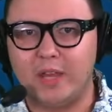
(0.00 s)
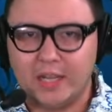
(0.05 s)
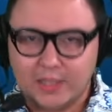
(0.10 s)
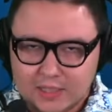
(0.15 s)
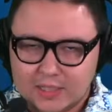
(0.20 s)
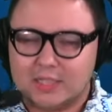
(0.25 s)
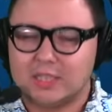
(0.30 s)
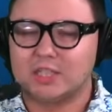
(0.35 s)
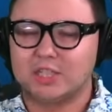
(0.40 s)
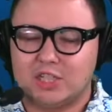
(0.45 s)
in
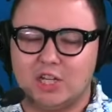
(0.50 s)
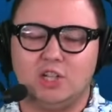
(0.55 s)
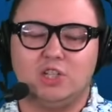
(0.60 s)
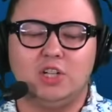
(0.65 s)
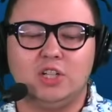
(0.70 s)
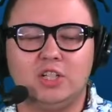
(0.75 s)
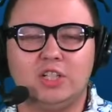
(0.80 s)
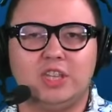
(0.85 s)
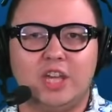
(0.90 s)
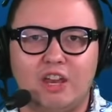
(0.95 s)
the
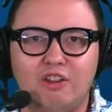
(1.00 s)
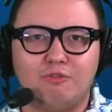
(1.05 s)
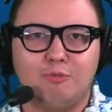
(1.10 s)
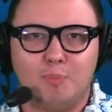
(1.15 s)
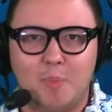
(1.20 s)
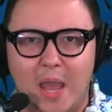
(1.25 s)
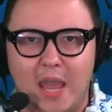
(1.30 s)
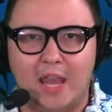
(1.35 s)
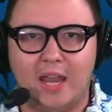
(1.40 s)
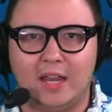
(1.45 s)
decisions they've
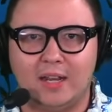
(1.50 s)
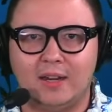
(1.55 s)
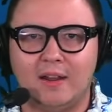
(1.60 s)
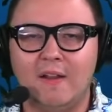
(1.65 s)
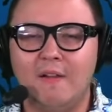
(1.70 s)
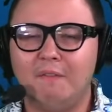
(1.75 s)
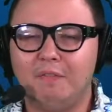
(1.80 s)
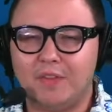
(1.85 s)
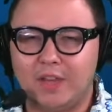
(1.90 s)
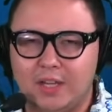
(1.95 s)
made
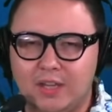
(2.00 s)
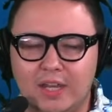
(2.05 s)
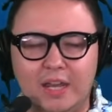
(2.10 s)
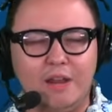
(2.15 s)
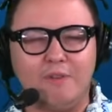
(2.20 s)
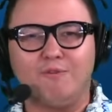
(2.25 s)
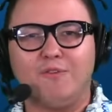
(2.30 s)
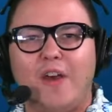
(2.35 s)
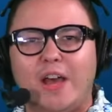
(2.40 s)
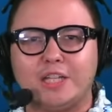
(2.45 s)
in the
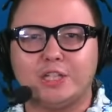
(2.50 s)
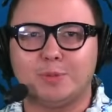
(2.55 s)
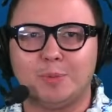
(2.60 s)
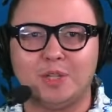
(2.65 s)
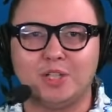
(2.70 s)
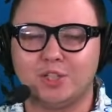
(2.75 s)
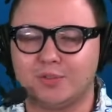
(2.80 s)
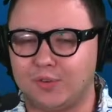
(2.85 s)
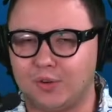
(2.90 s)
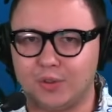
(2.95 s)

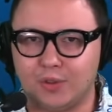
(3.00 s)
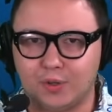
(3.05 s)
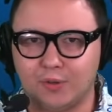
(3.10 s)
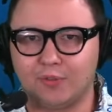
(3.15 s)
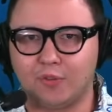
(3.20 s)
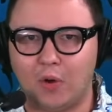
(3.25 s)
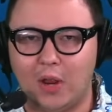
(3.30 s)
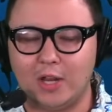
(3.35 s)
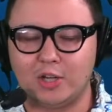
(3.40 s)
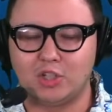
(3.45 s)
investments for their
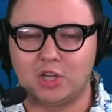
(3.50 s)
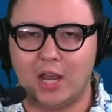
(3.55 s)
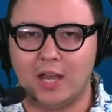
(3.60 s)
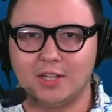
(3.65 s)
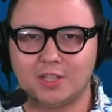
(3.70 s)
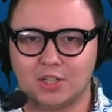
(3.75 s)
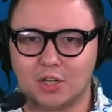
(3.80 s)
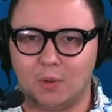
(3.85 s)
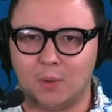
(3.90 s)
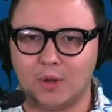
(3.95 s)

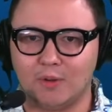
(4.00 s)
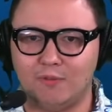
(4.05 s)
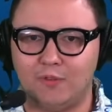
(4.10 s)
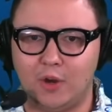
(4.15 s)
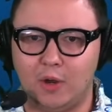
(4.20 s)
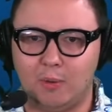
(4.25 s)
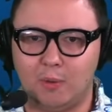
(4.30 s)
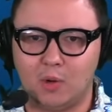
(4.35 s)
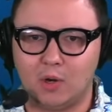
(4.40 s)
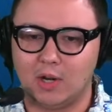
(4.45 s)
franchise going
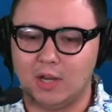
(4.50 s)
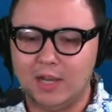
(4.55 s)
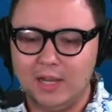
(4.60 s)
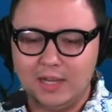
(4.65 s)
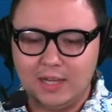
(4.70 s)
forward?